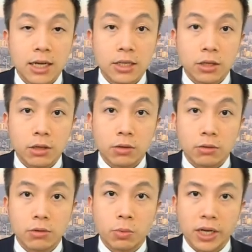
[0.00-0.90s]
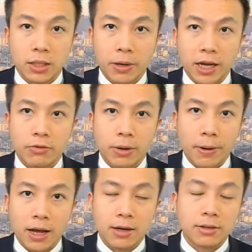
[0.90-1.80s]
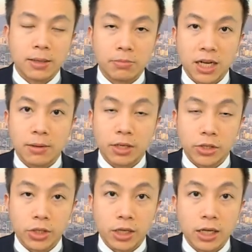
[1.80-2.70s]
So we expect a rebound sometime next year.